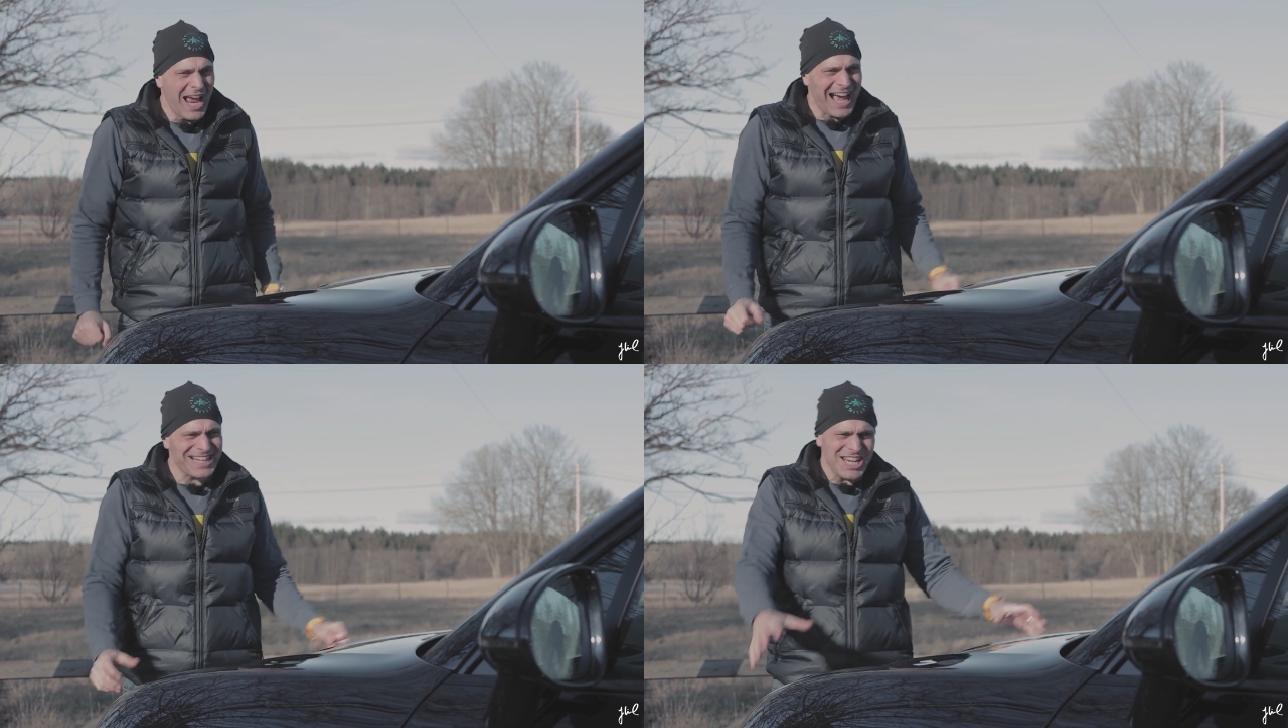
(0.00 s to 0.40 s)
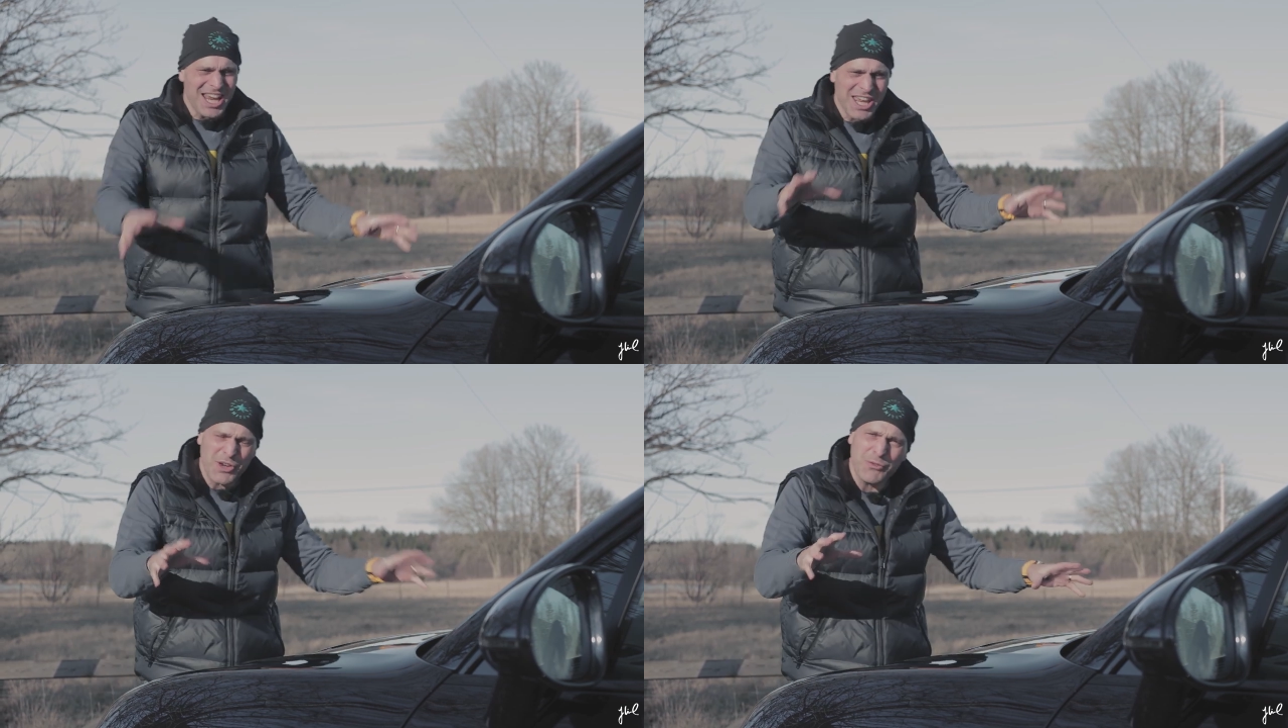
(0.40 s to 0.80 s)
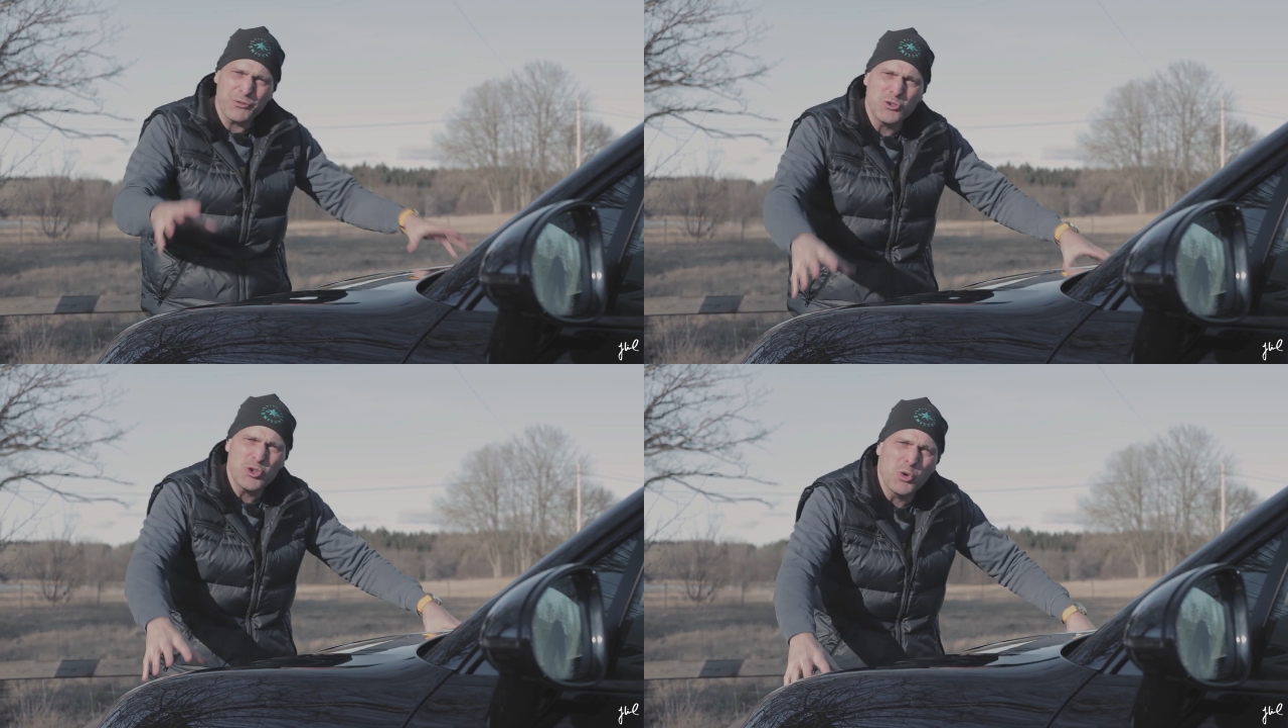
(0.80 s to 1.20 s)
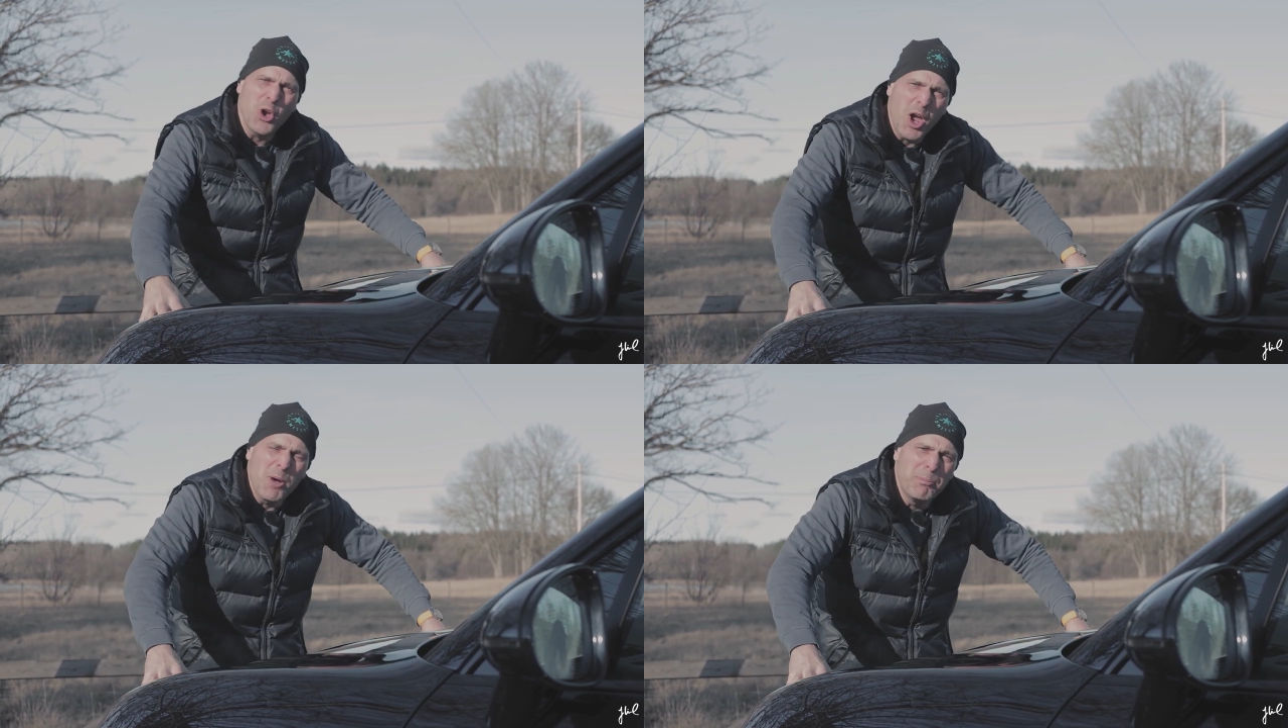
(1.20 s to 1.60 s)
And if you
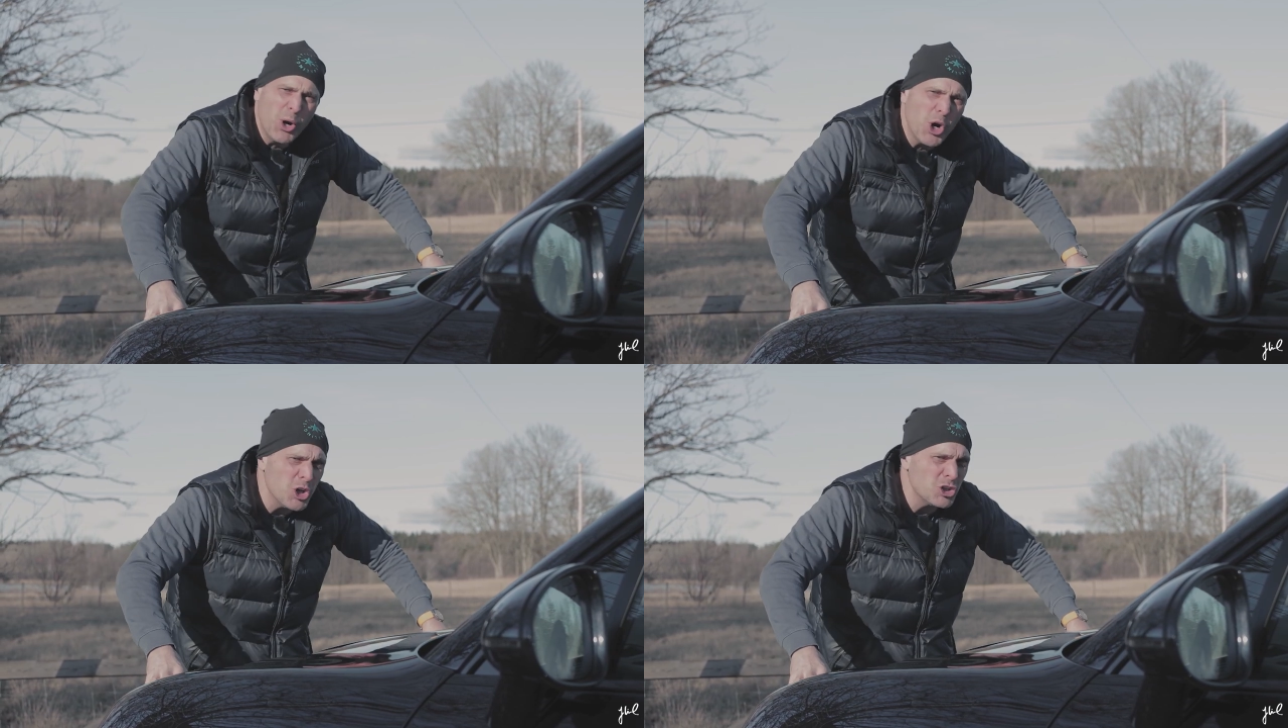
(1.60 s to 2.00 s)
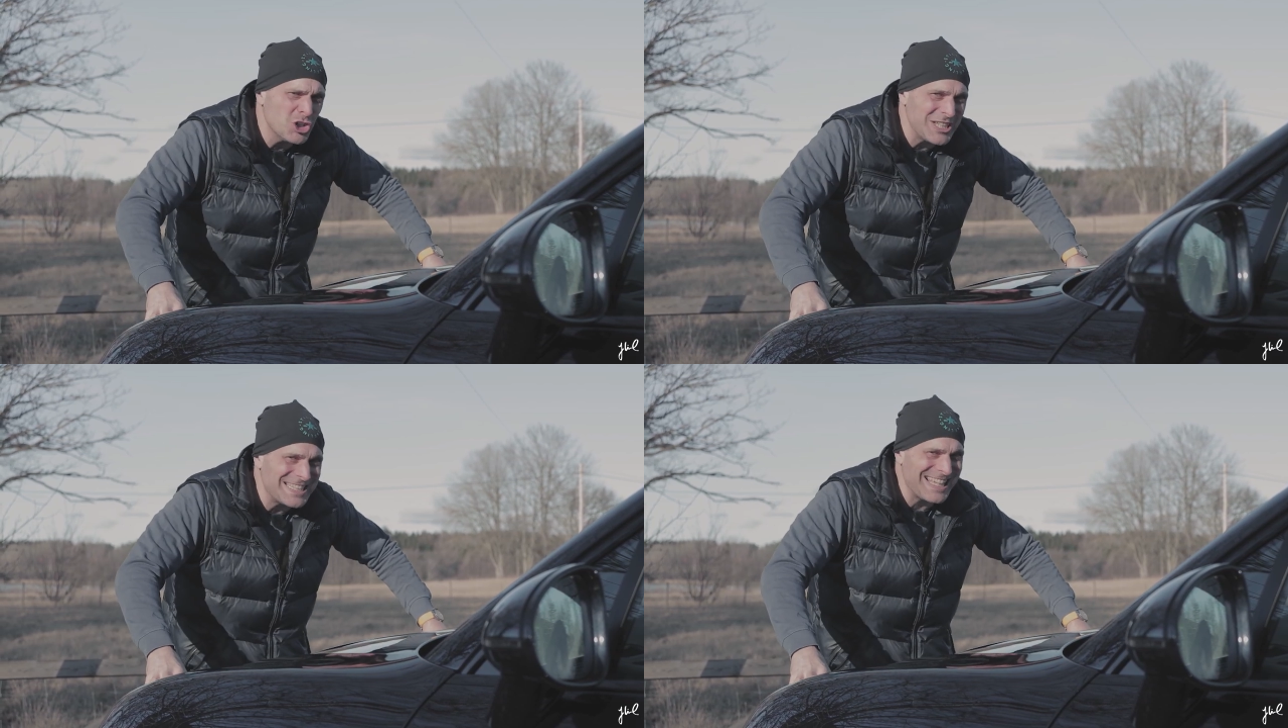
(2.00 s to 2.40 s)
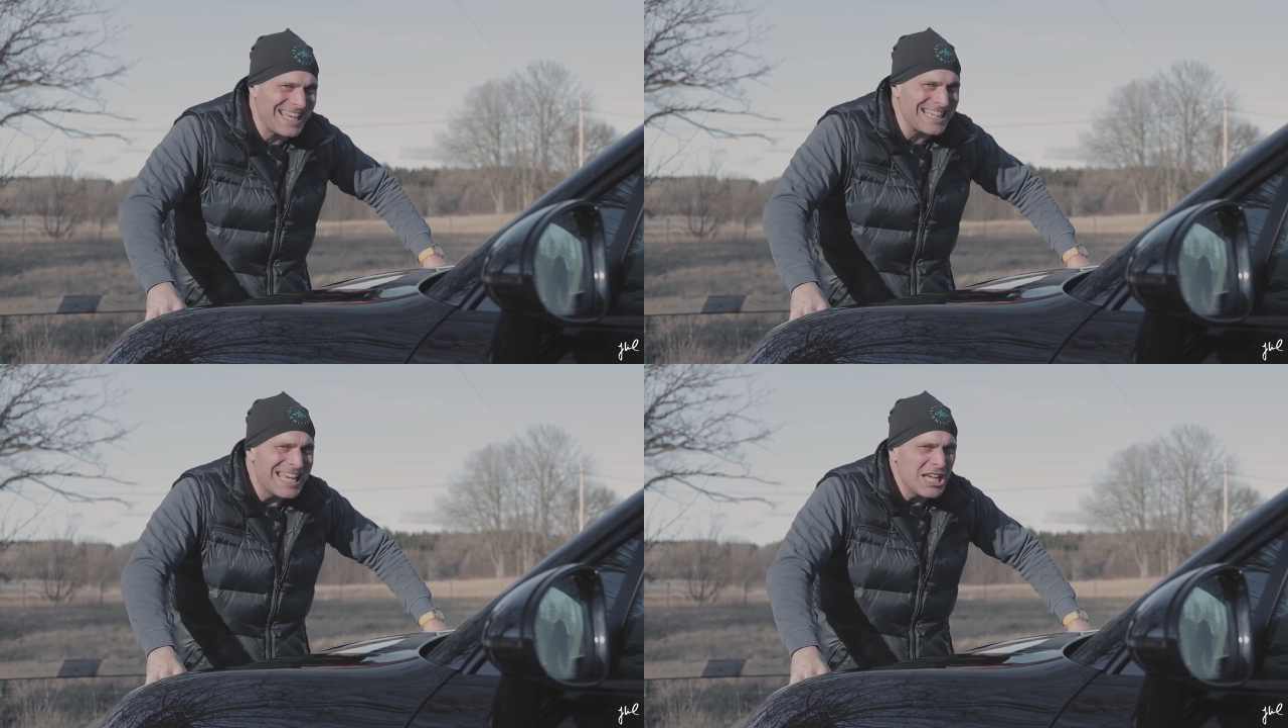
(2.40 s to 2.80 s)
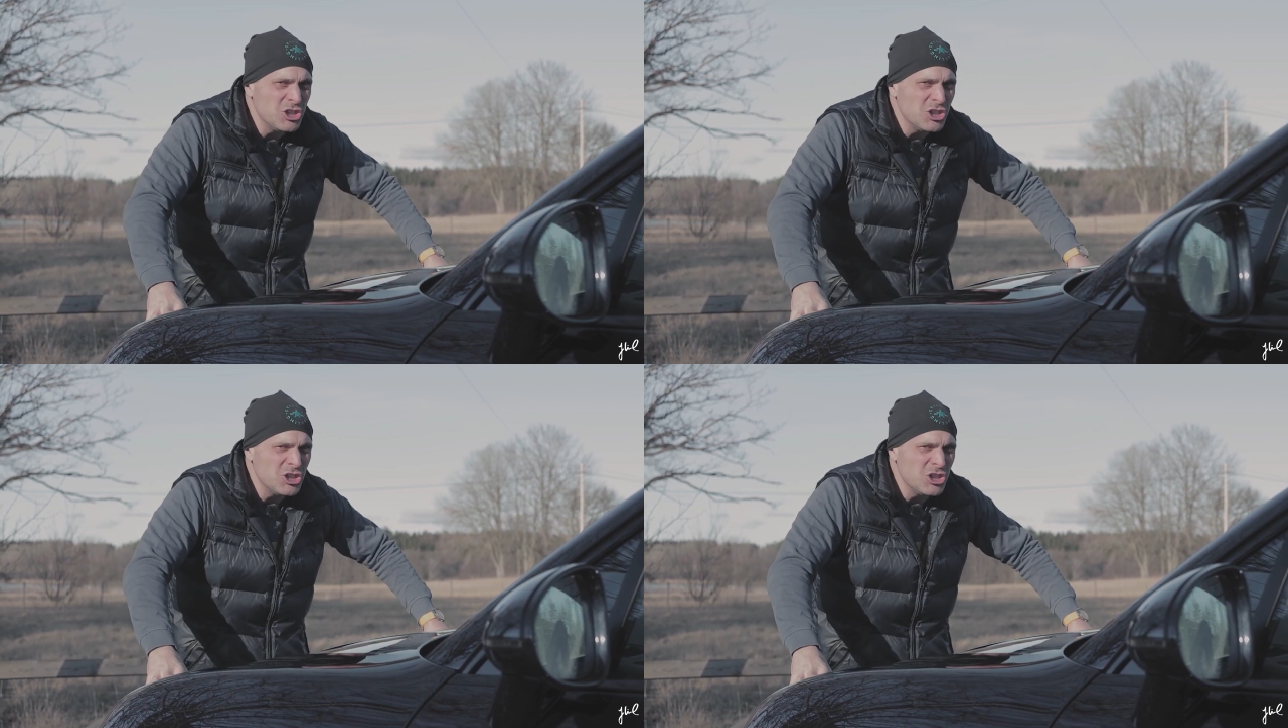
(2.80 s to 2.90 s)
purchase a